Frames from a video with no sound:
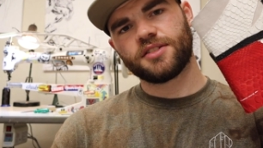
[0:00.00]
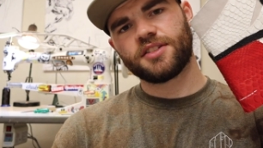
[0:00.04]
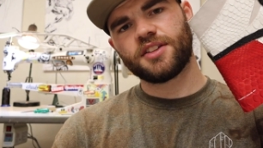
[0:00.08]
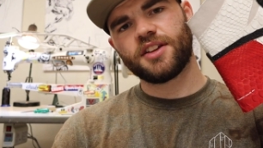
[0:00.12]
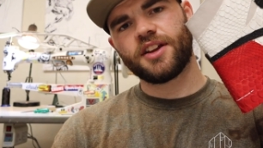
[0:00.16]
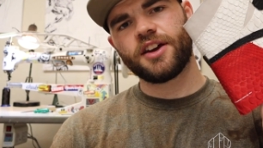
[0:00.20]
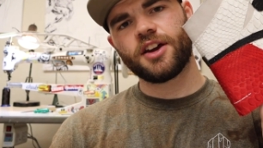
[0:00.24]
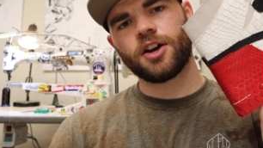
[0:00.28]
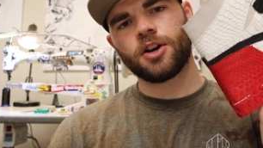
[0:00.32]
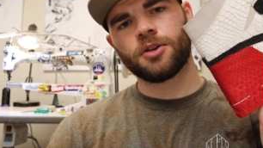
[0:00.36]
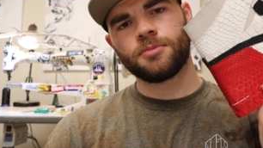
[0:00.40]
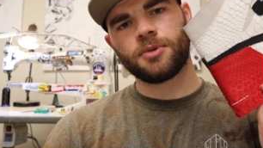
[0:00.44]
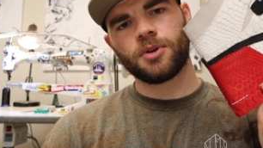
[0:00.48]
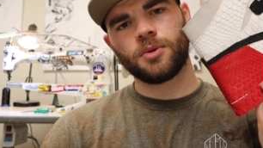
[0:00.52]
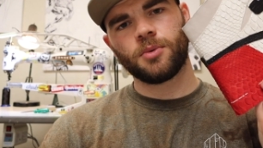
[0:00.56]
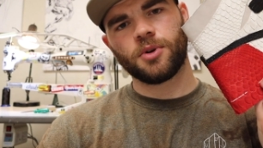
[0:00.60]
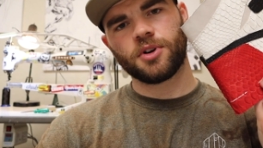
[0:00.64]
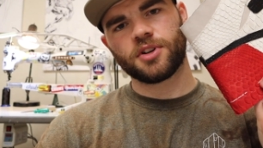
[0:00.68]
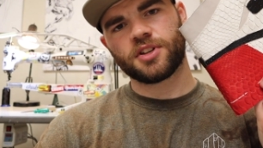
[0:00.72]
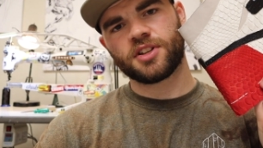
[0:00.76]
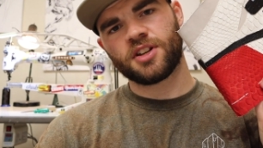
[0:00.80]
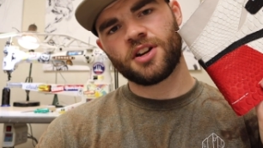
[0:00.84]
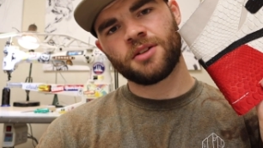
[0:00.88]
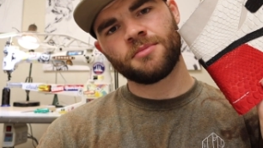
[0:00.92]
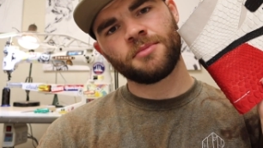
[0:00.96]
Today I'll be
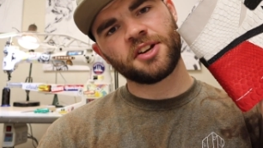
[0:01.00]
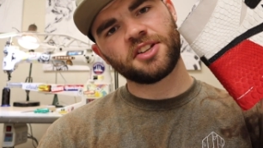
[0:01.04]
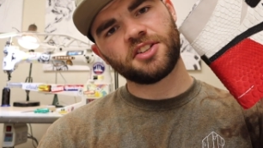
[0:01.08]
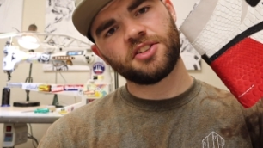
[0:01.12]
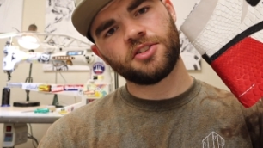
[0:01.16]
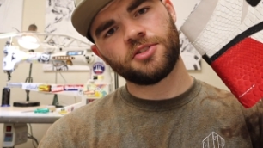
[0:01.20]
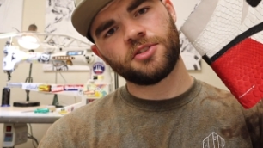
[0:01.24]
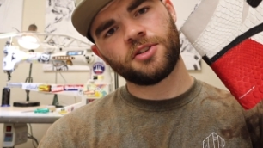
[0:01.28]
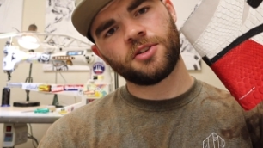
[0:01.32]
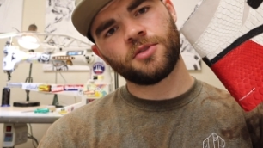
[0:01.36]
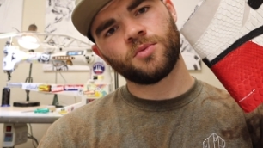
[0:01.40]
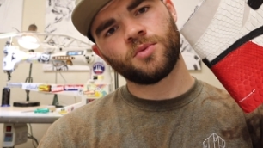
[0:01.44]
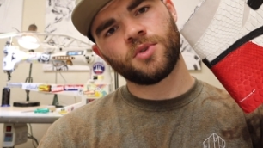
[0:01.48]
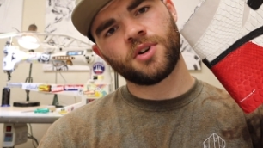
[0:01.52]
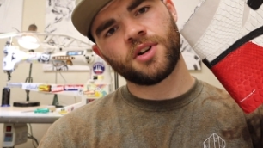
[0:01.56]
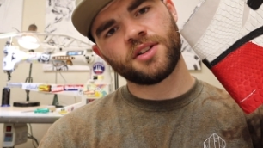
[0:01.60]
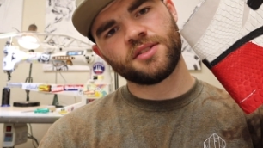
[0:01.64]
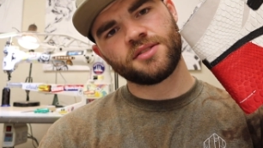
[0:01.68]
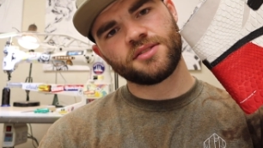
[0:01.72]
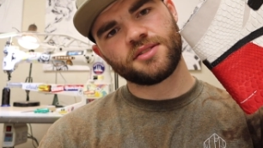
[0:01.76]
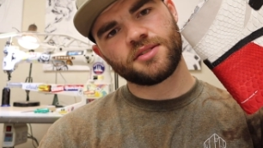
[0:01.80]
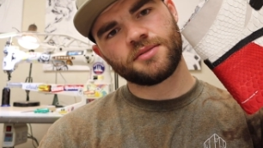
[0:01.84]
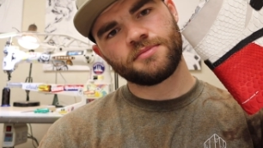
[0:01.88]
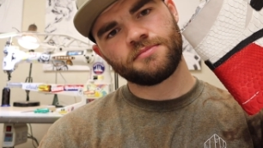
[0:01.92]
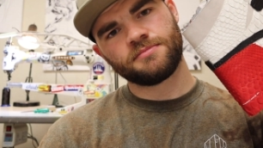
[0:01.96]
working on my Union
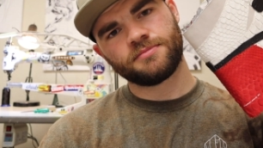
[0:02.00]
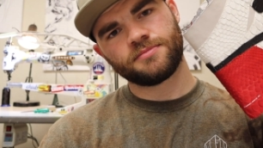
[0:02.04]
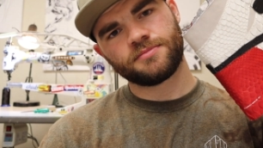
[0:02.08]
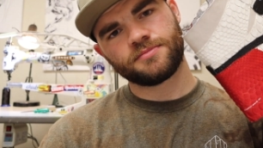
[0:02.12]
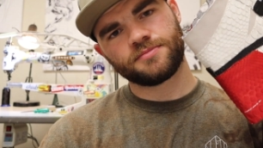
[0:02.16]
Ones.